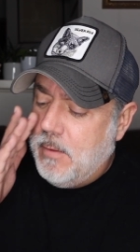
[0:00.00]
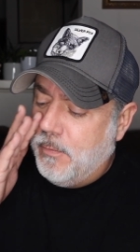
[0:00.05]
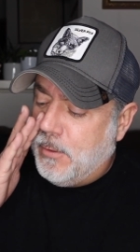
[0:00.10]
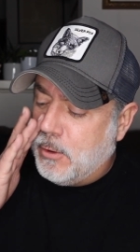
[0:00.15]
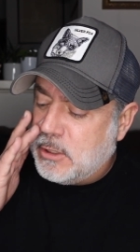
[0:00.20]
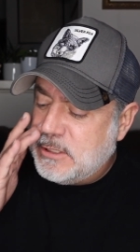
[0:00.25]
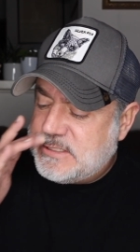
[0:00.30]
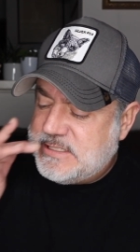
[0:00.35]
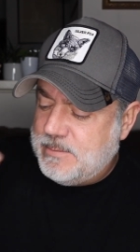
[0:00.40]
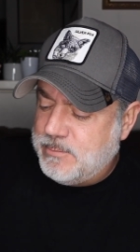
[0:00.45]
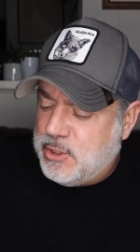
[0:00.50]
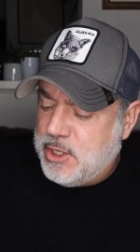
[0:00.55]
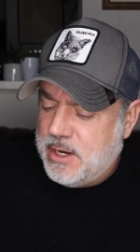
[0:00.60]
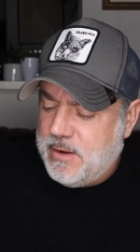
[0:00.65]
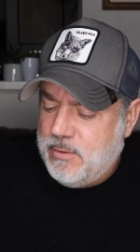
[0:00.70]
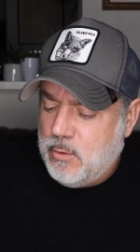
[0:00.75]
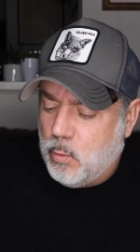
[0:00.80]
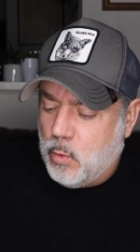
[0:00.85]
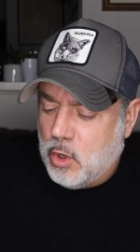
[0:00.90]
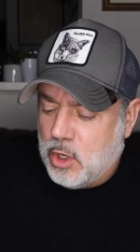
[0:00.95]
There is some good
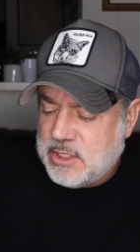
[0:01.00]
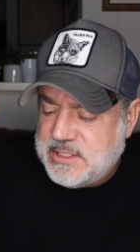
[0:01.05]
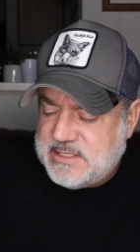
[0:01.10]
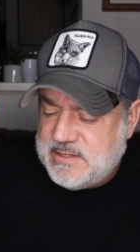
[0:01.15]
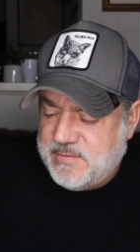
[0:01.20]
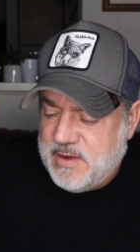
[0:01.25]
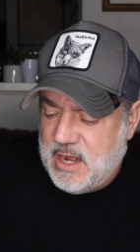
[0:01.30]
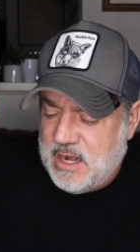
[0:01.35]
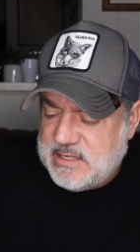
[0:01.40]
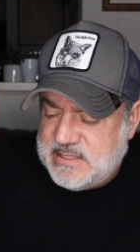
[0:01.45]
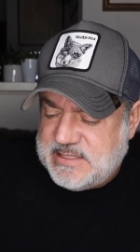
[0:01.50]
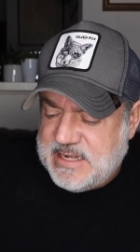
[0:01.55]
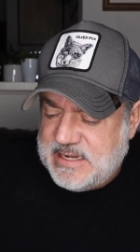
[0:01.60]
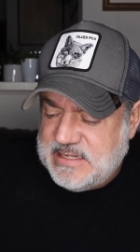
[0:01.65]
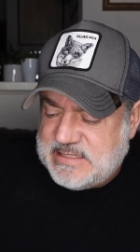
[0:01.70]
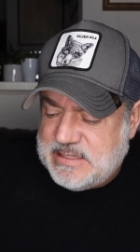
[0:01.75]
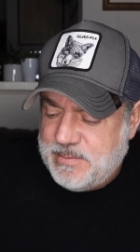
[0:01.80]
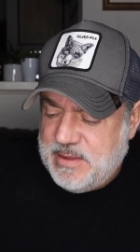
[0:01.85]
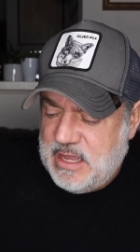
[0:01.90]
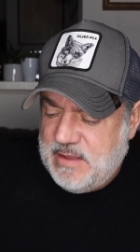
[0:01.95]
in the worst of us
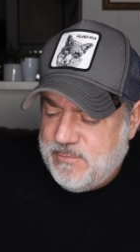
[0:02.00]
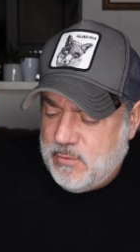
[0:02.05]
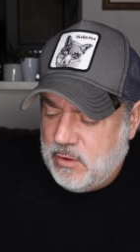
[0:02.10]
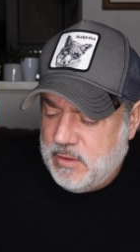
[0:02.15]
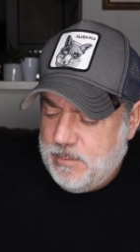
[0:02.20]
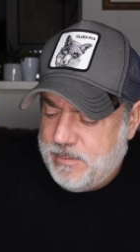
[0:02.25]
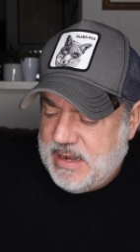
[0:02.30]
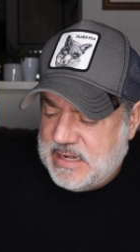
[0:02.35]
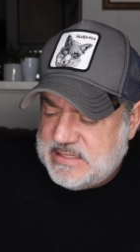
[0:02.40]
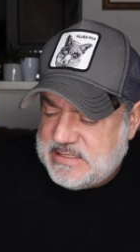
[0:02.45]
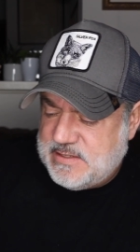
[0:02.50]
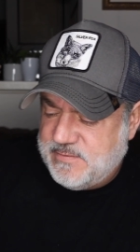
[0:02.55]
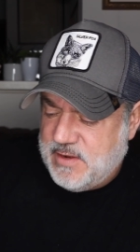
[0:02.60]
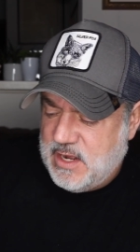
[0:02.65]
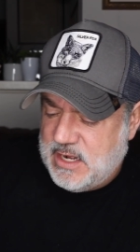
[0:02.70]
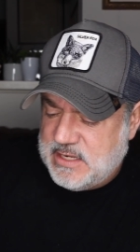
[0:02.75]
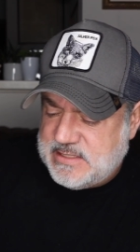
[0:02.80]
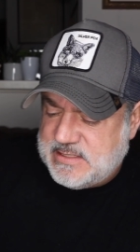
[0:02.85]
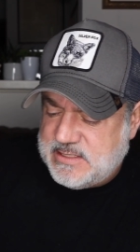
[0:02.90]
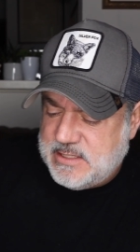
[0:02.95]
and some evil in the best of
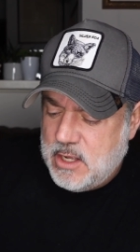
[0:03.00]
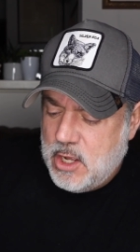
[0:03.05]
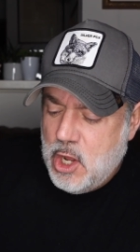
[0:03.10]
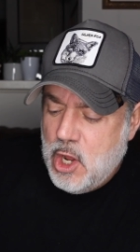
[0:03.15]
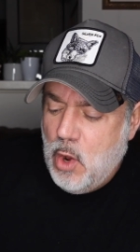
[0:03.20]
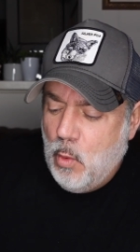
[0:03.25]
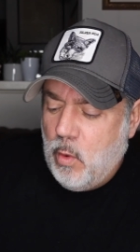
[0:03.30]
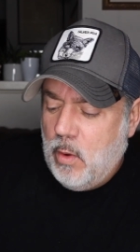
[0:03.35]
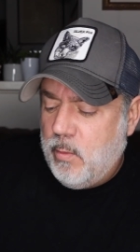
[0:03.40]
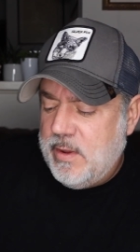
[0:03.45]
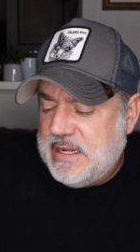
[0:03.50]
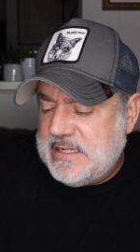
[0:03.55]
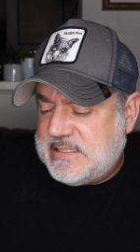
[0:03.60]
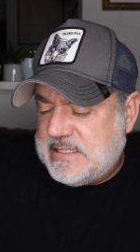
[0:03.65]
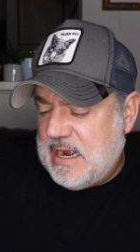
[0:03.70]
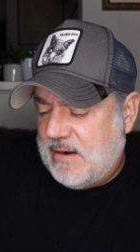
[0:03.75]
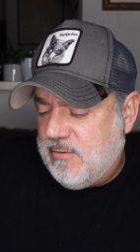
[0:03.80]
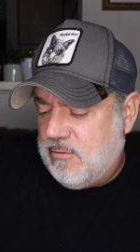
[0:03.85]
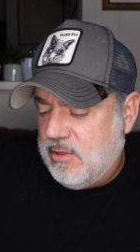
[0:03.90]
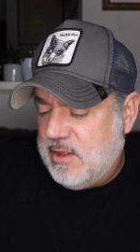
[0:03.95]
us. When we
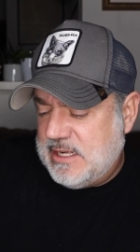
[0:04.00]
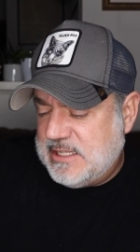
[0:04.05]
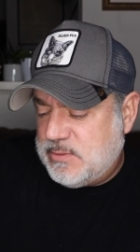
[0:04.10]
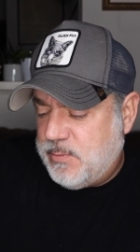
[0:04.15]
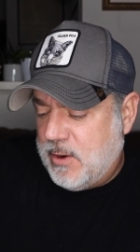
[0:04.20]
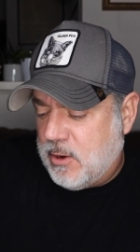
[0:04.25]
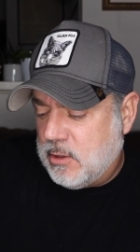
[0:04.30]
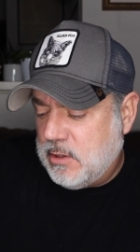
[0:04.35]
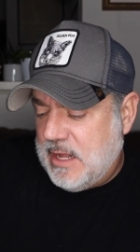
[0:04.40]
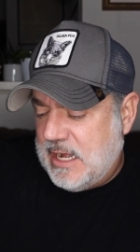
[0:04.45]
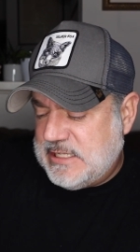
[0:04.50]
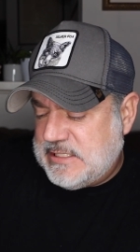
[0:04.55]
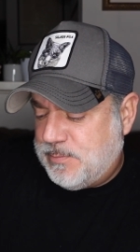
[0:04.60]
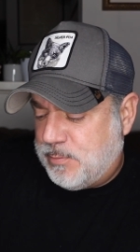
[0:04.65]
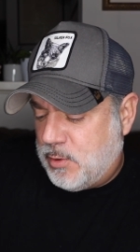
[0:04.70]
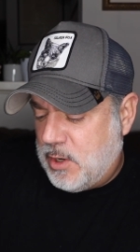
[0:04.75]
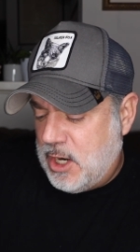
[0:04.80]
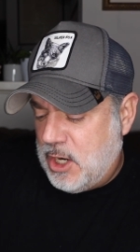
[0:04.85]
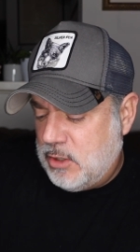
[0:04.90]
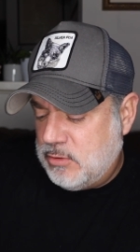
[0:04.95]
discover this, we are less
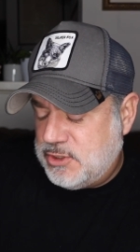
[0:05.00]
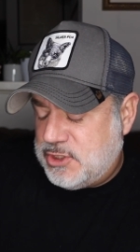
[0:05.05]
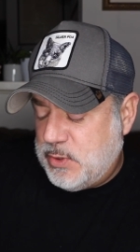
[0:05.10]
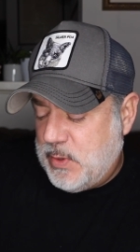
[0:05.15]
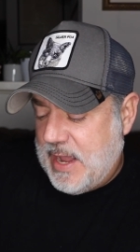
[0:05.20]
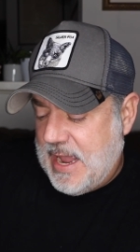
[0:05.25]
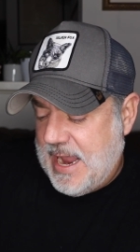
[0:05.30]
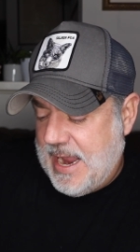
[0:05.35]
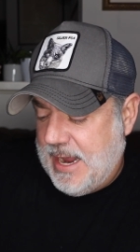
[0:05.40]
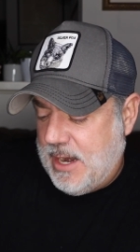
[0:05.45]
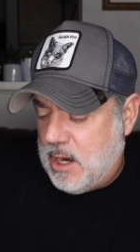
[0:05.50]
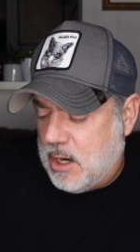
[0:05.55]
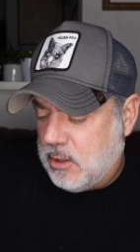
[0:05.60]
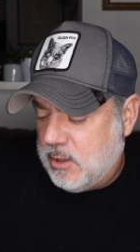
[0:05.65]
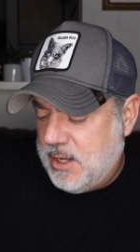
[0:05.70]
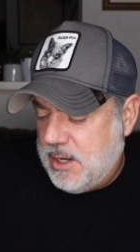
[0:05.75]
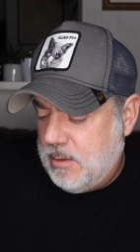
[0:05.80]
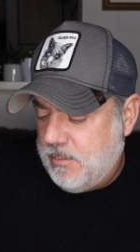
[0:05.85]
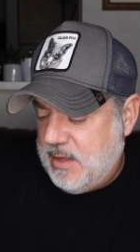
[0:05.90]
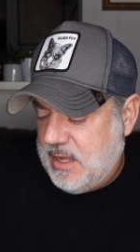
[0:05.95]
prone to hate
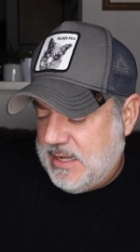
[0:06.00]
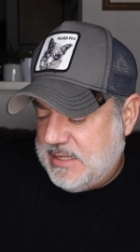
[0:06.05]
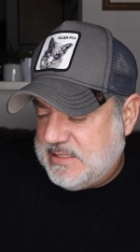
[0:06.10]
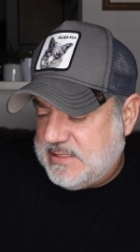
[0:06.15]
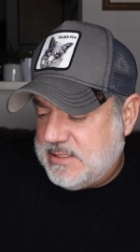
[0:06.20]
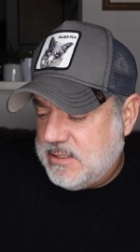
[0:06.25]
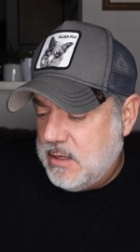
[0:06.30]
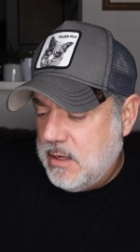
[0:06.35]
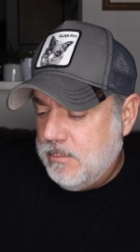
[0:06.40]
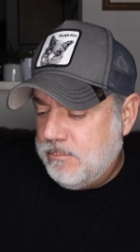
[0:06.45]
our enemies.